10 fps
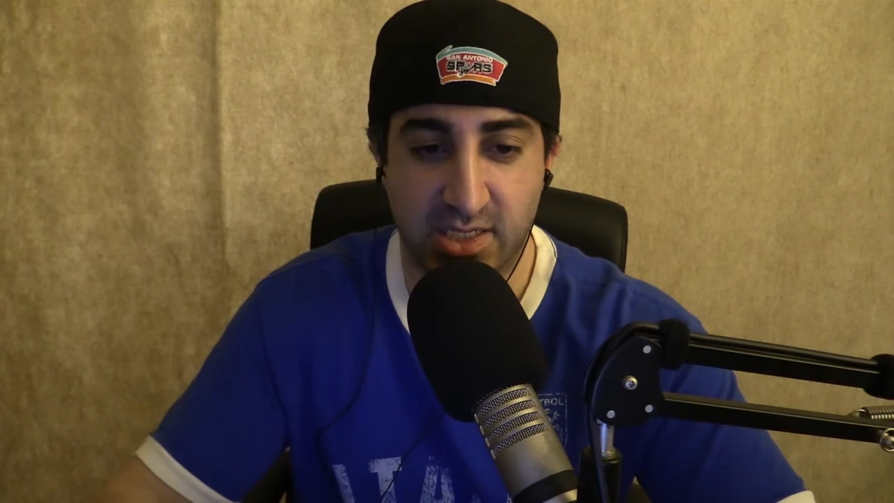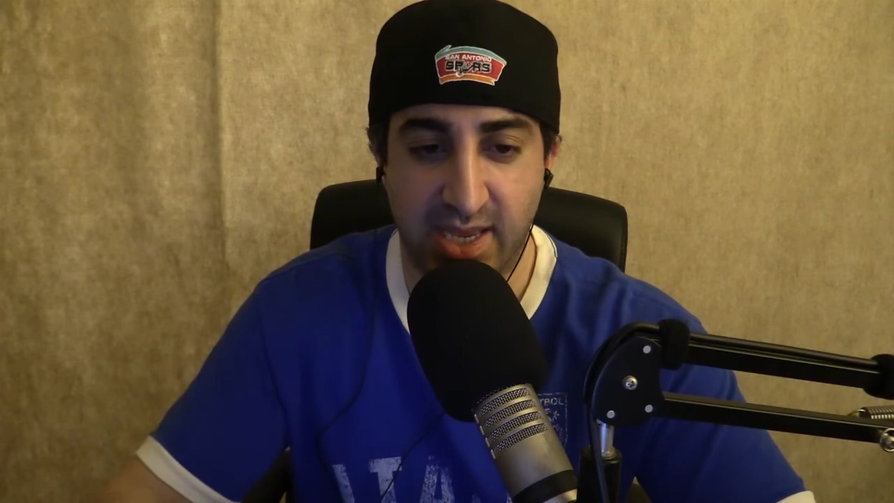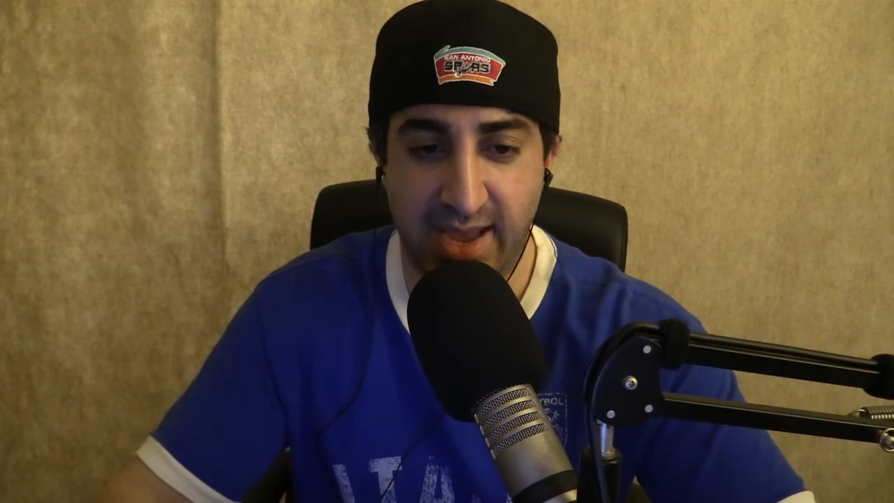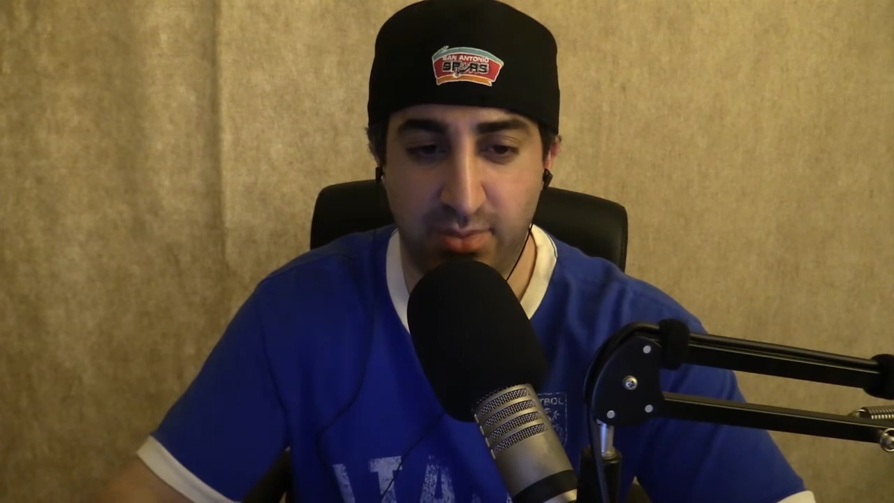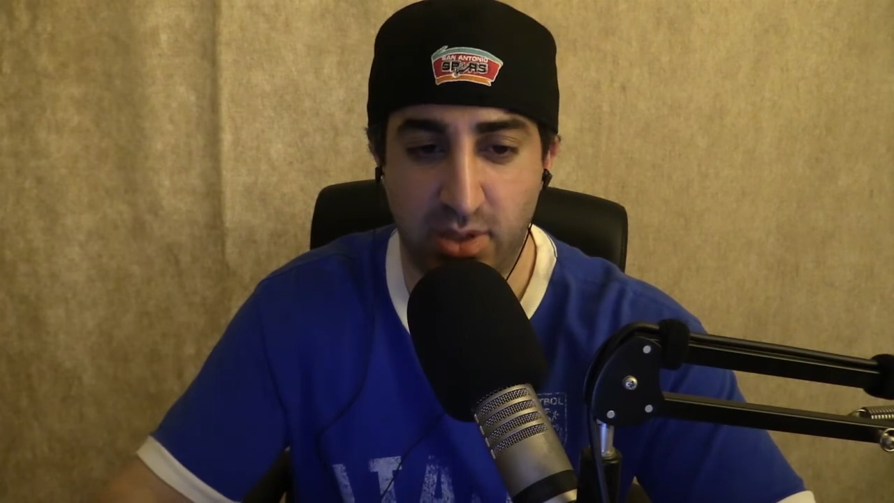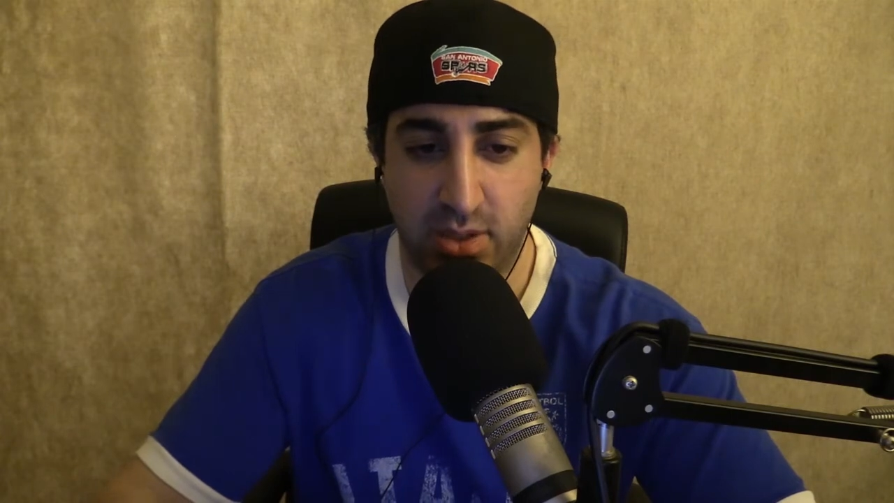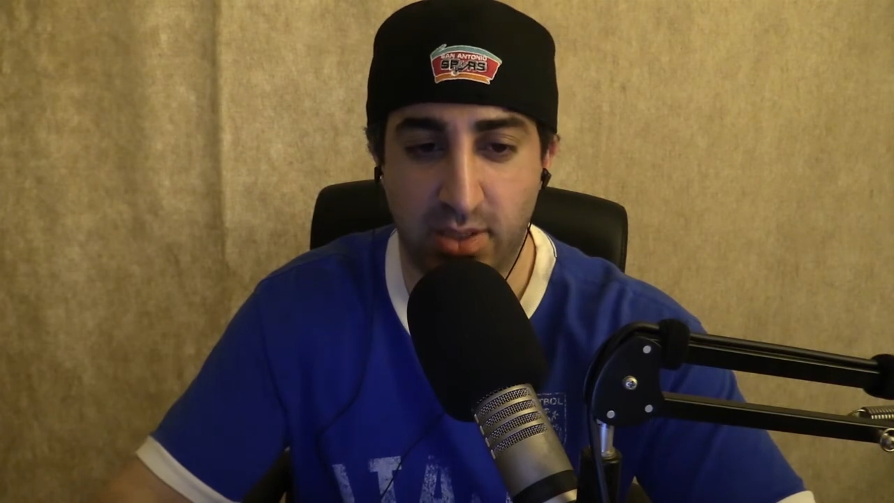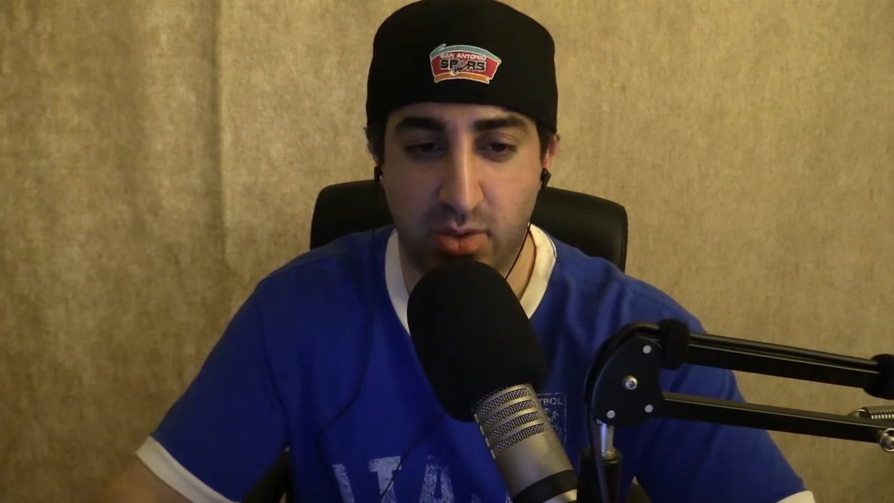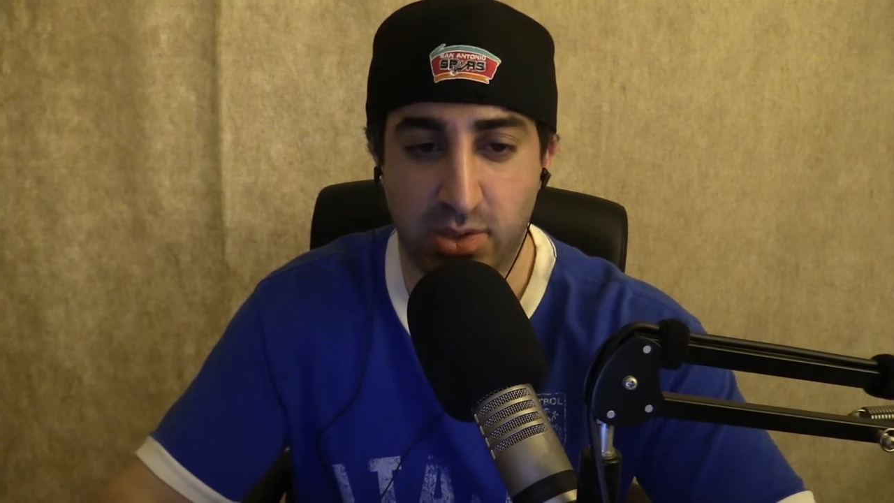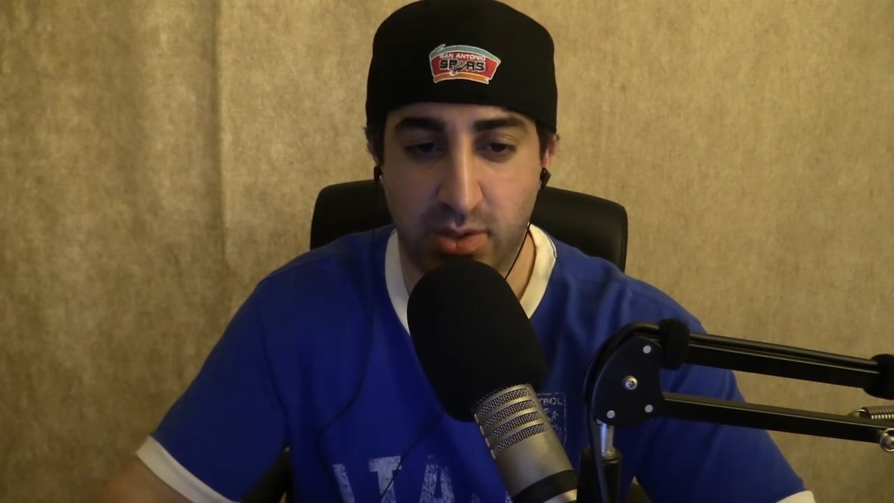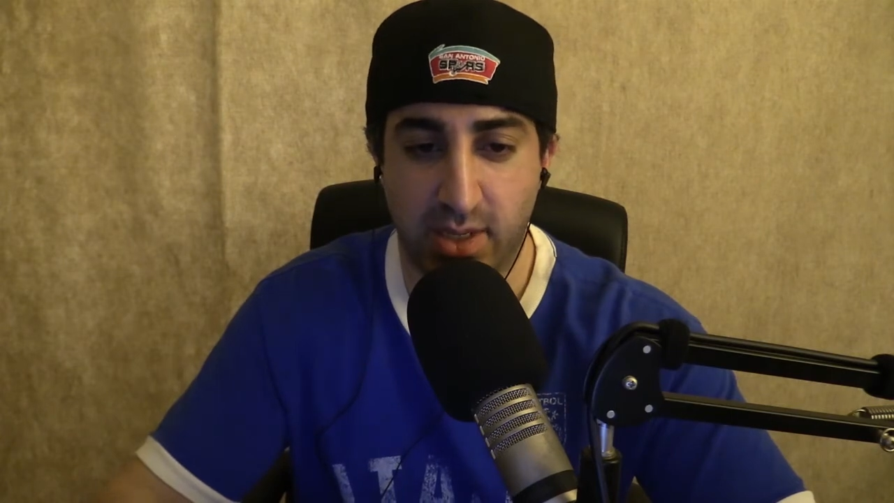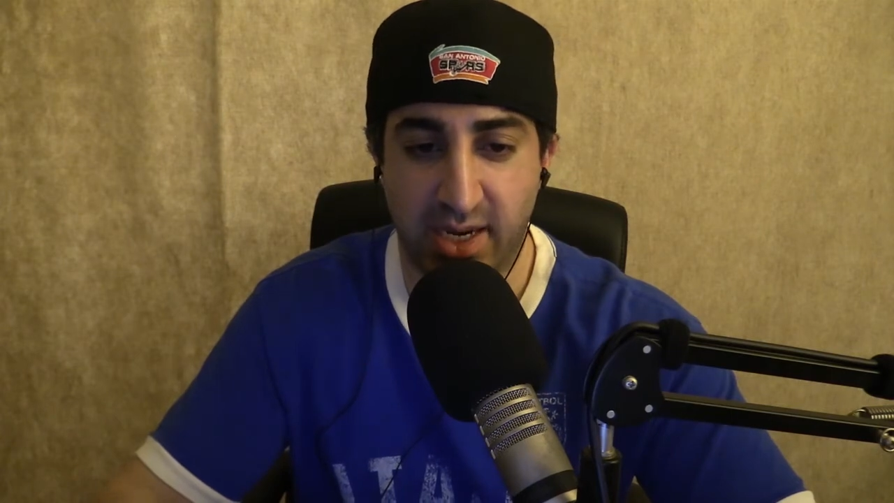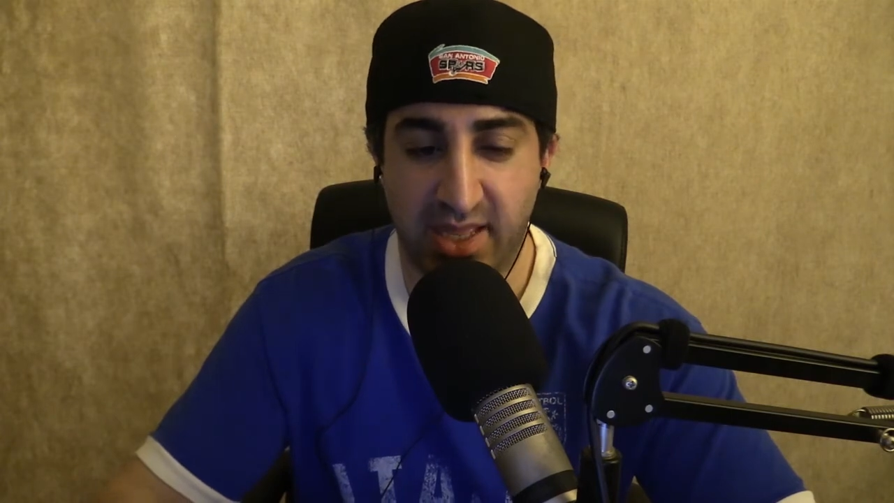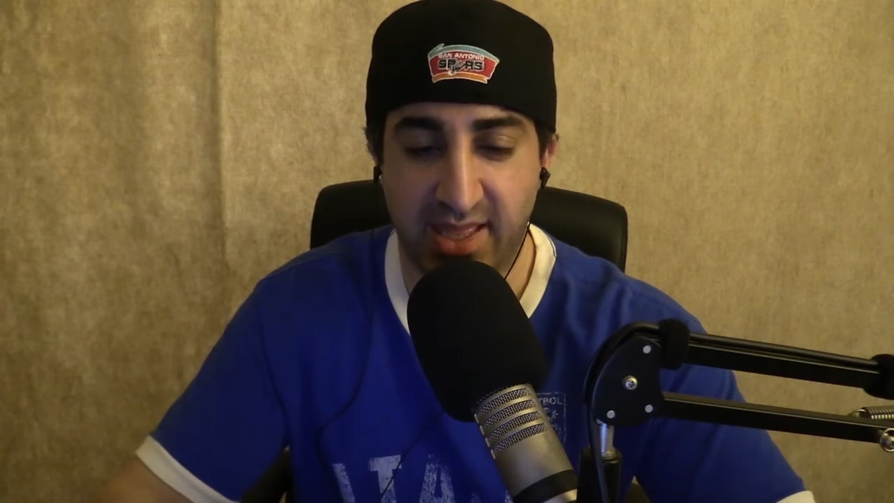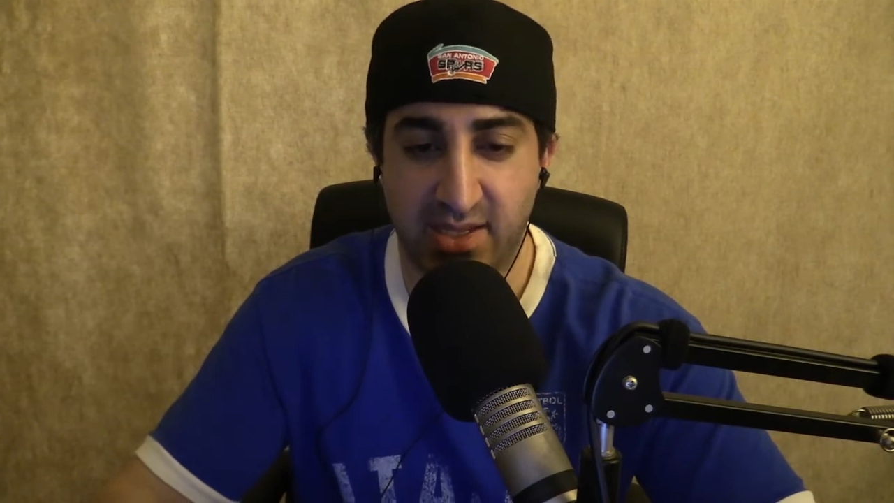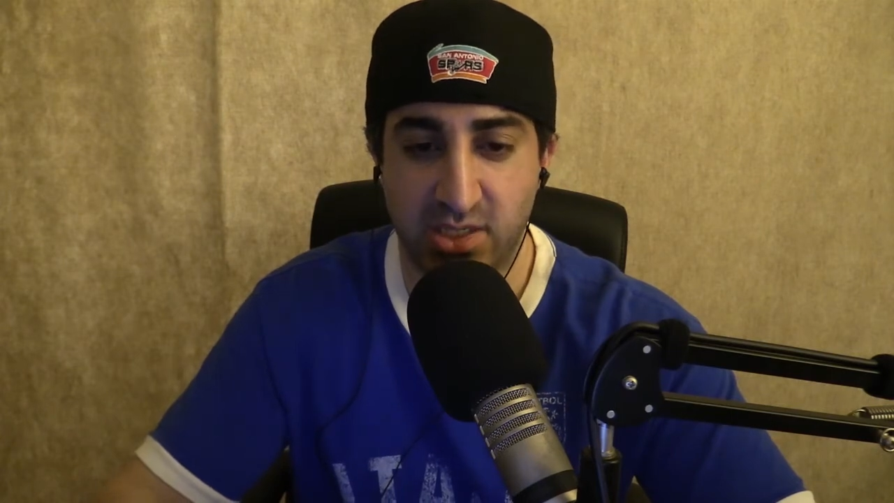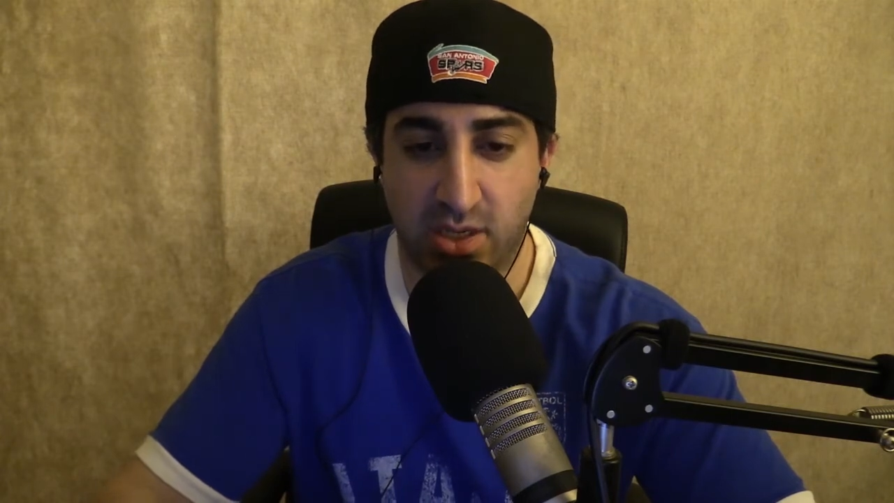Gabbard also got a thousand